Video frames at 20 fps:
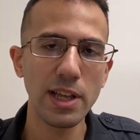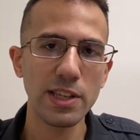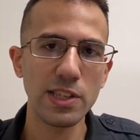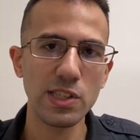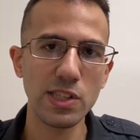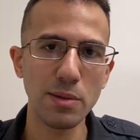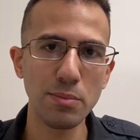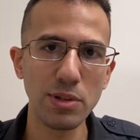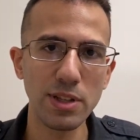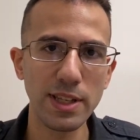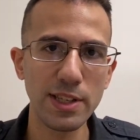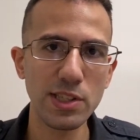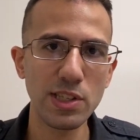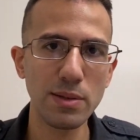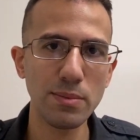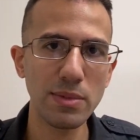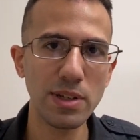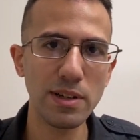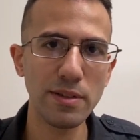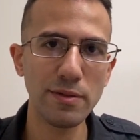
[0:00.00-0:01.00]

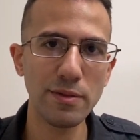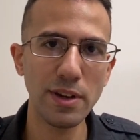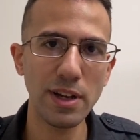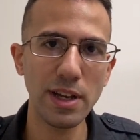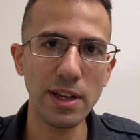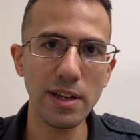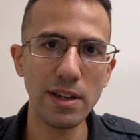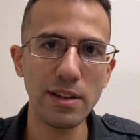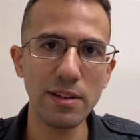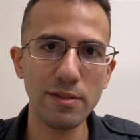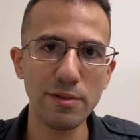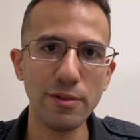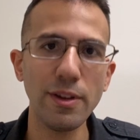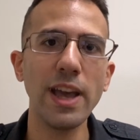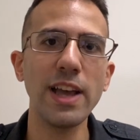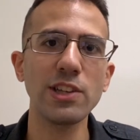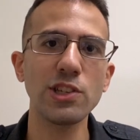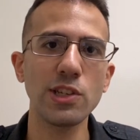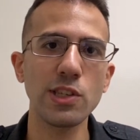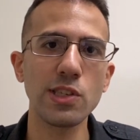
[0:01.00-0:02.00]
symbolism of
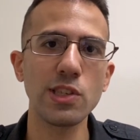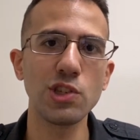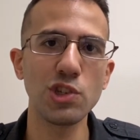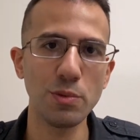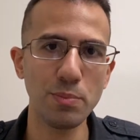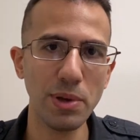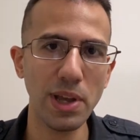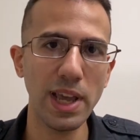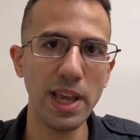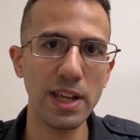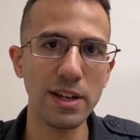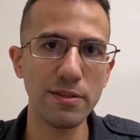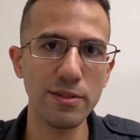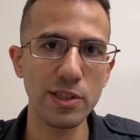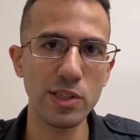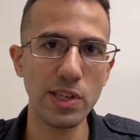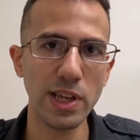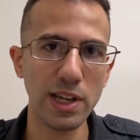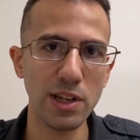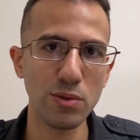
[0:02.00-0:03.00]
fascist Japan of the
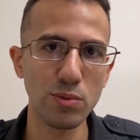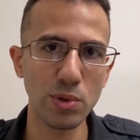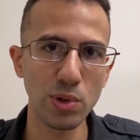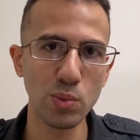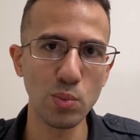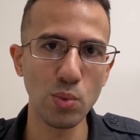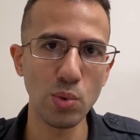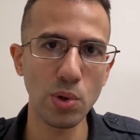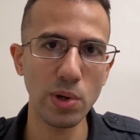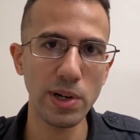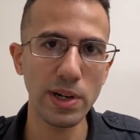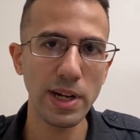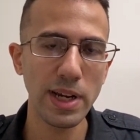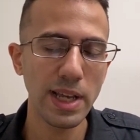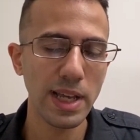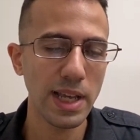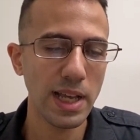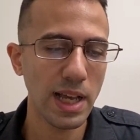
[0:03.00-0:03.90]
Second World War